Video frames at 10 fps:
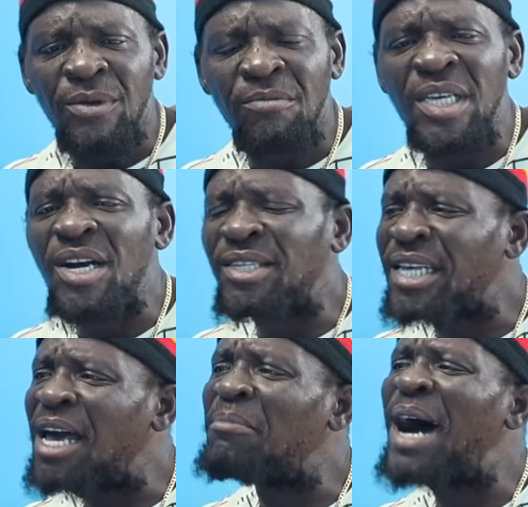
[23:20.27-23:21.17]
me
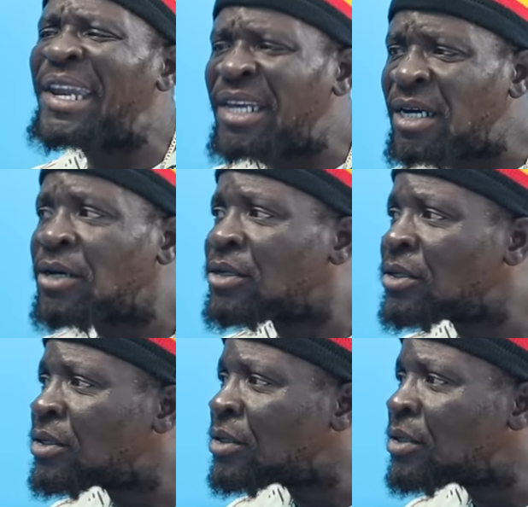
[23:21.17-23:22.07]
say a bad you know.
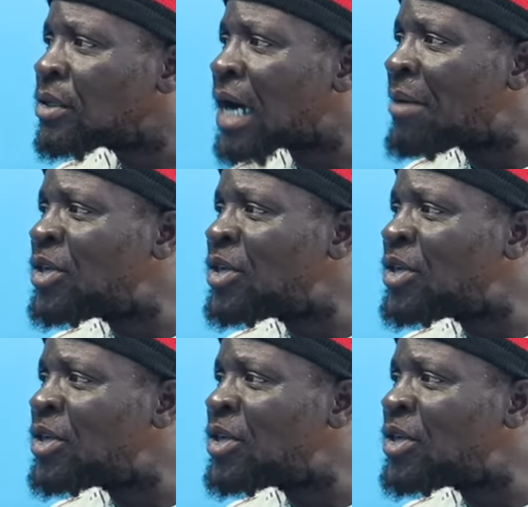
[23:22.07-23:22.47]
Cause